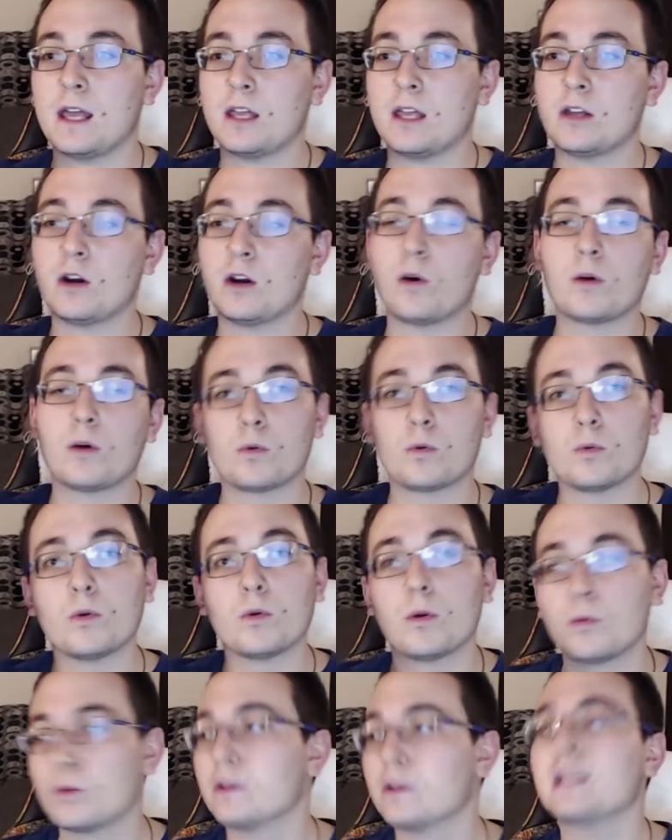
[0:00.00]

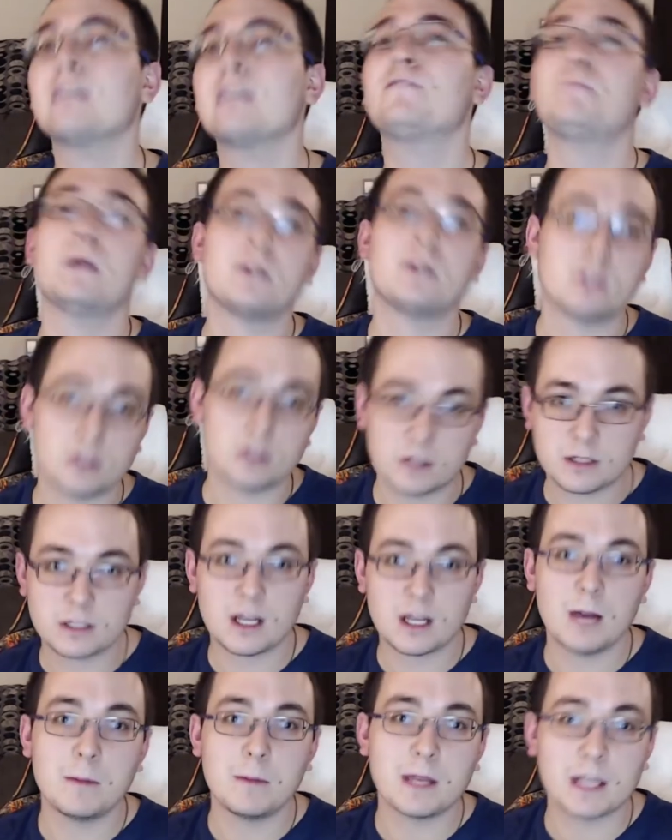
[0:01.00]
relief pitcher
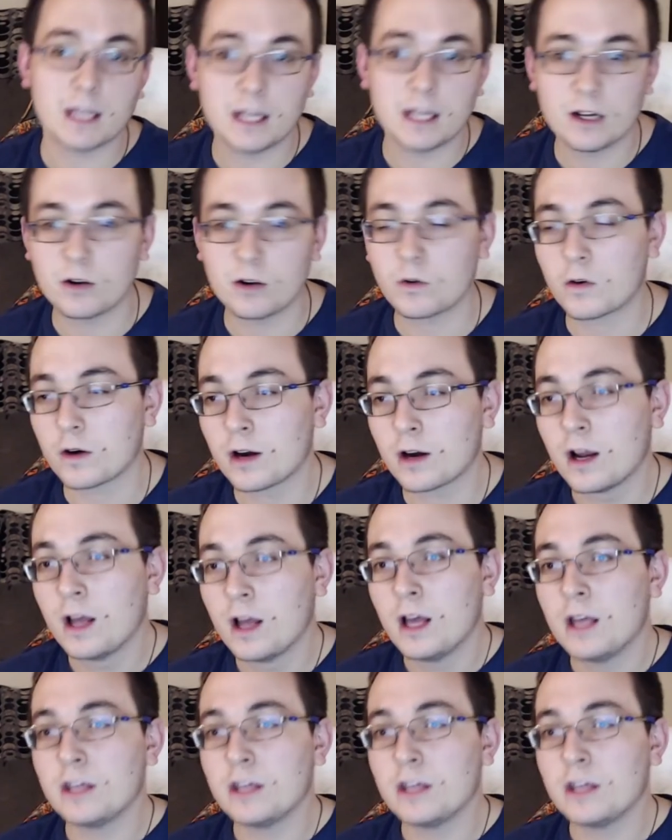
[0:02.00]
is coming in, or,